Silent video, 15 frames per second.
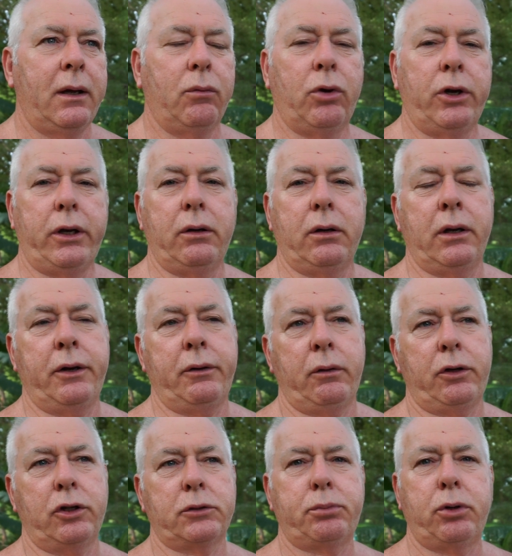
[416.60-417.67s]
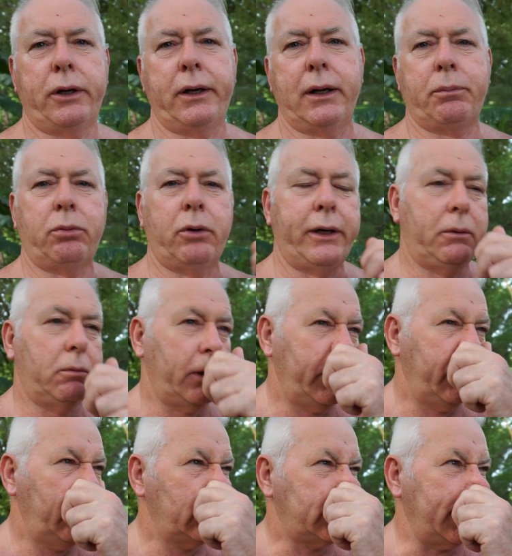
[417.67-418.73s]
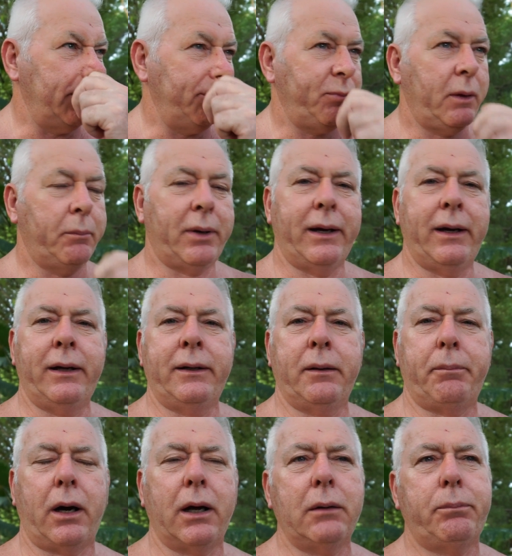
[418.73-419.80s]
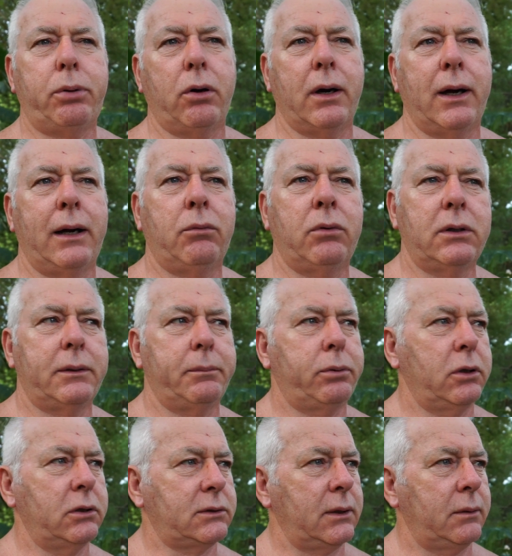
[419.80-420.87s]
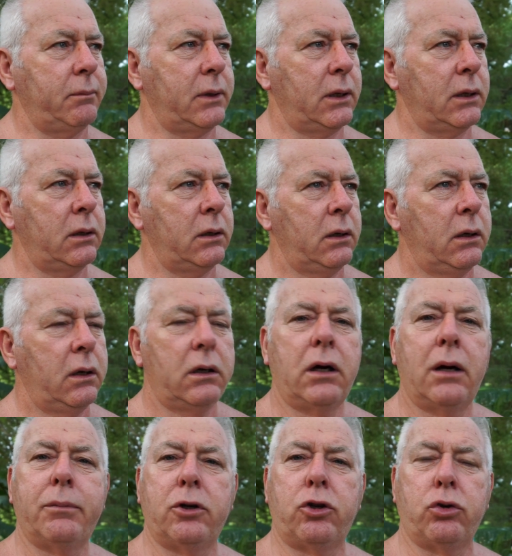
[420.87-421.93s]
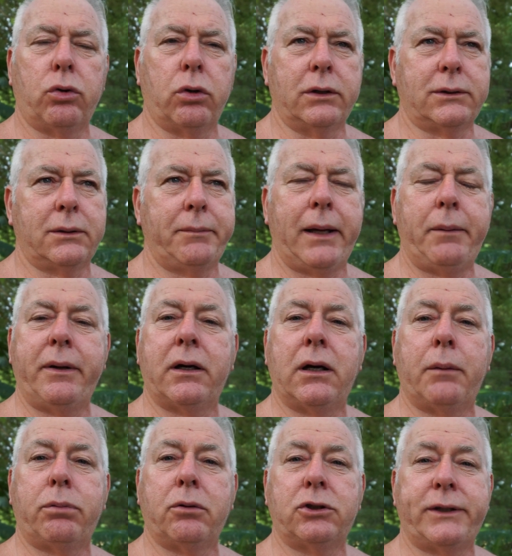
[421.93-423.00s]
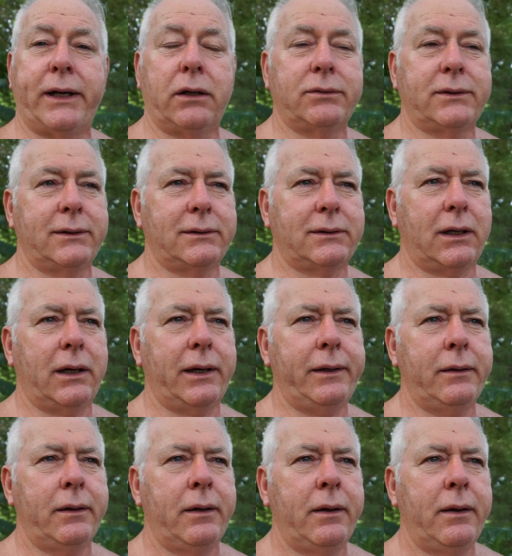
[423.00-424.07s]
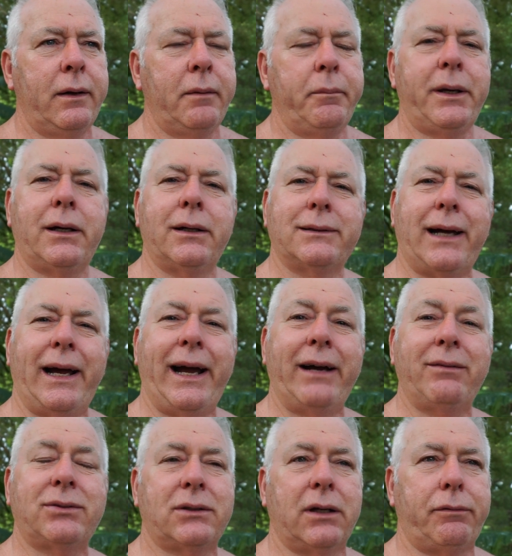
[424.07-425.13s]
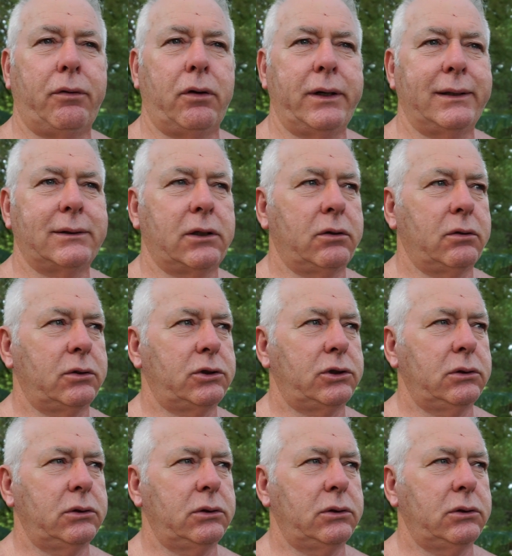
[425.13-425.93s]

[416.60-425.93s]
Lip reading: And you just put it up when you want to use it. But in the bottom part I want to put some cupboard doors and maybe a couple of shelves inside, because I have stuff on this little